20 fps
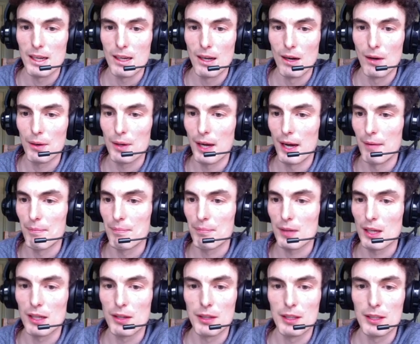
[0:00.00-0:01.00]
Okay,
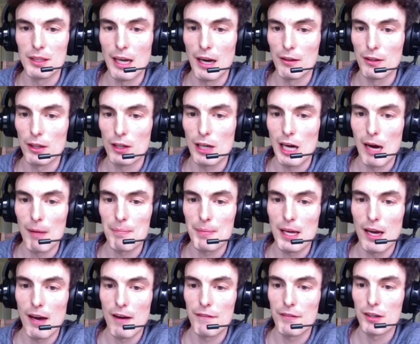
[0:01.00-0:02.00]
you can download a
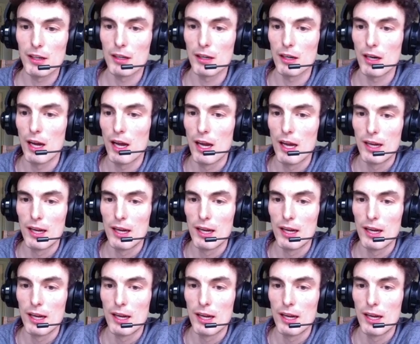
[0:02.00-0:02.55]
copy of your